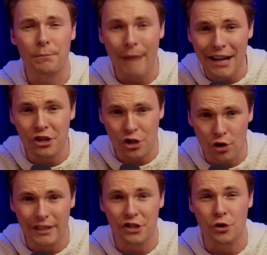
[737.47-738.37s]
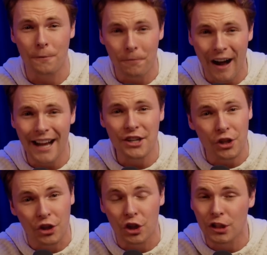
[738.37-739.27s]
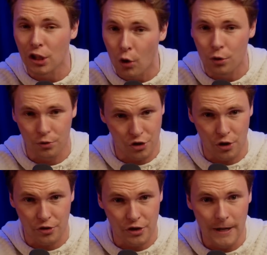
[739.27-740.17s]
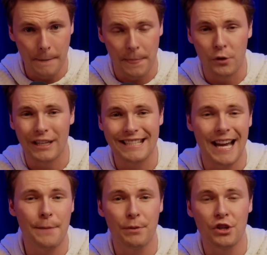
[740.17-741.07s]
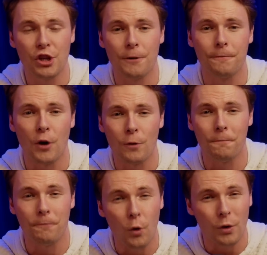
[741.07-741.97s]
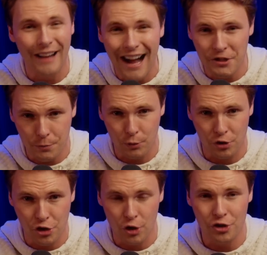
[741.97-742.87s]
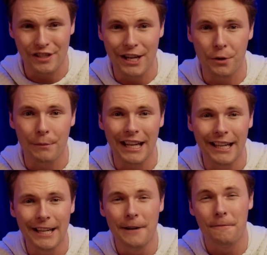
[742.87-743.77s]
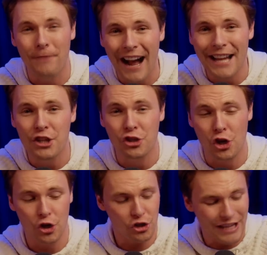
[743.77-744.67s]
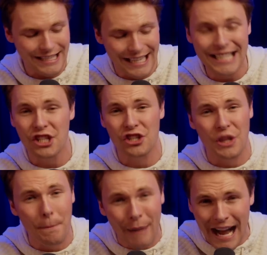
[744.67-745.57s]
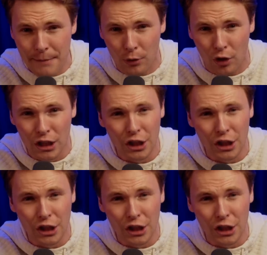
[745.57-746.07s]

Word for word: make sure that you find a good local church. You can type into your phone Full Gospel Church near me. Find a church that teaches the Bible.